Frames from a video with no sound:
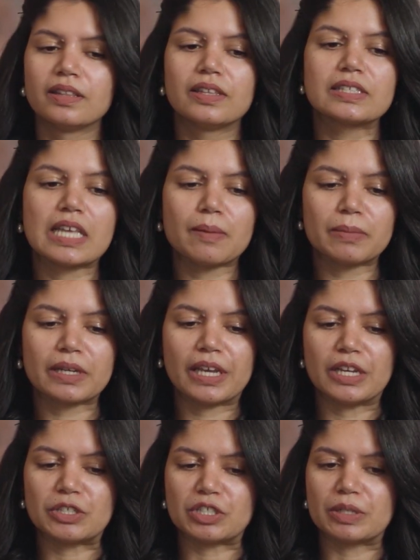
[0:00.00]
This
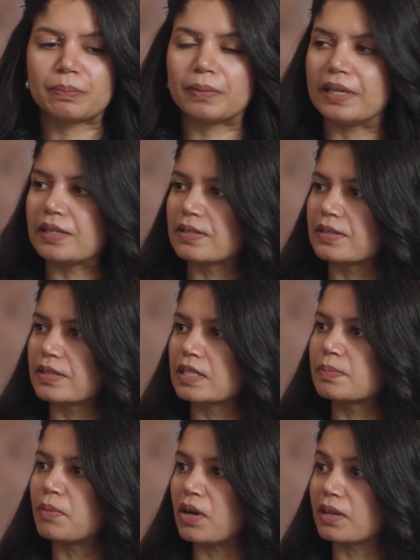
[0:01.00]
application places a
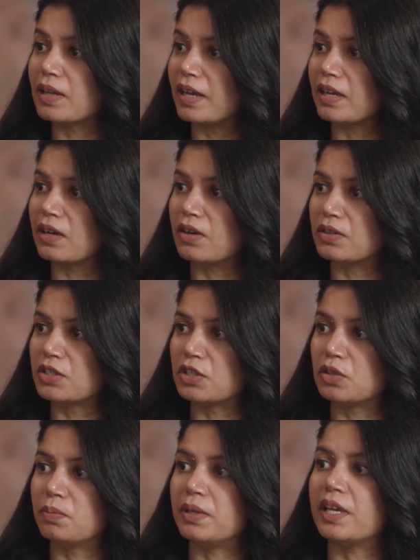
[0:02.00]
spotlight
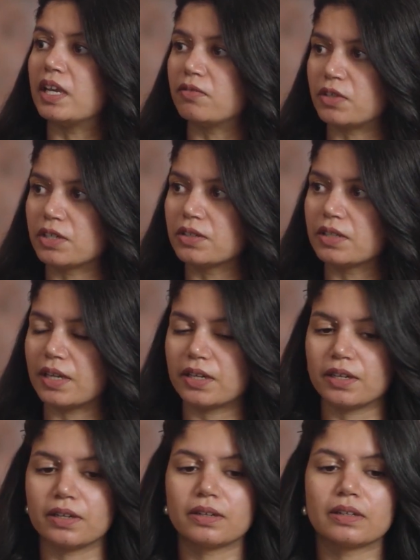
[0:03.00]
onto behavioral data